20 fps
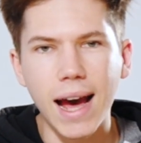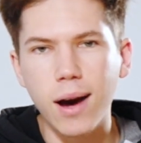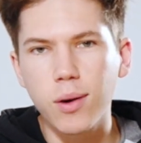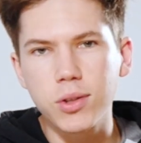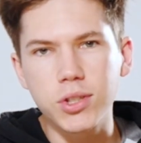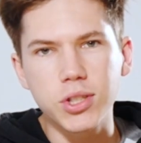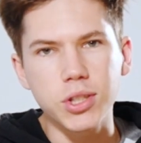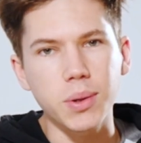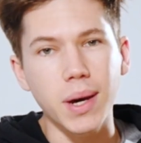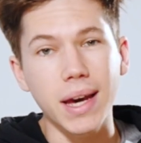
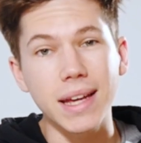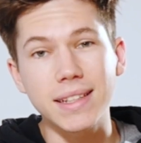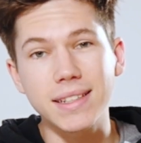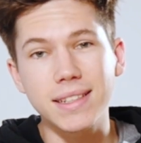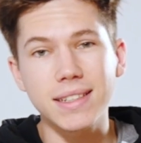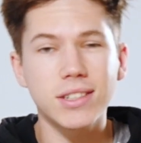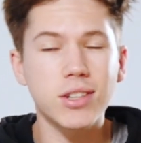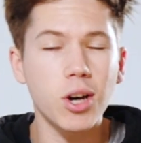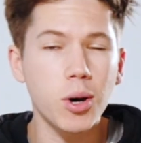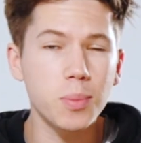out to a
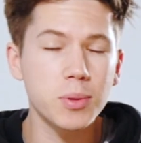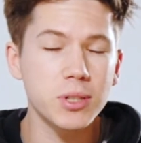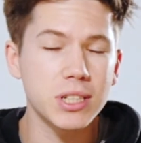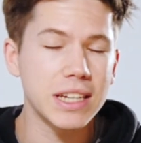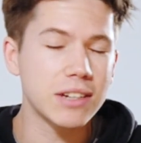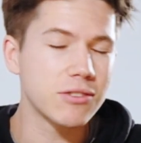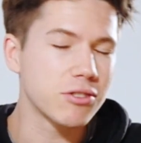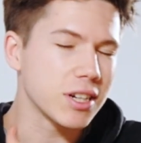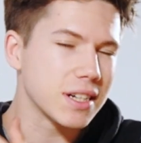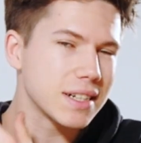top
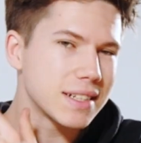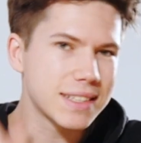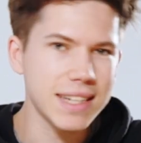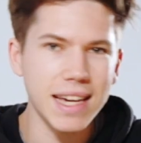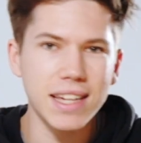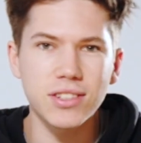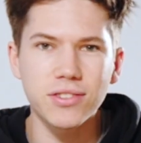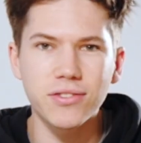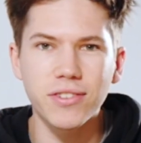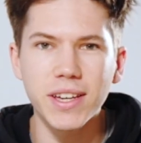secret
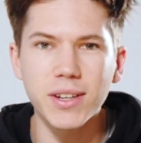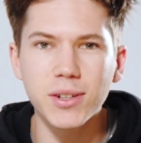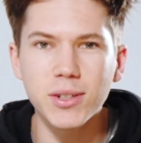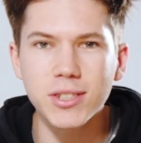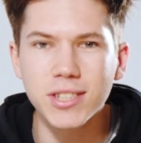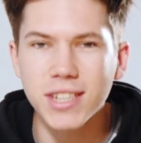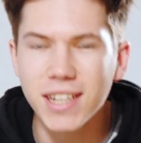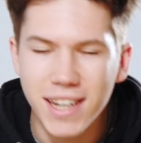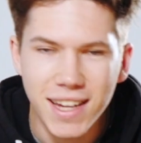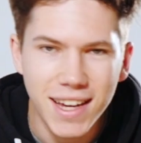test
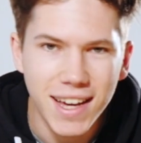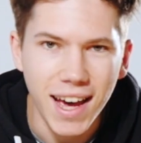field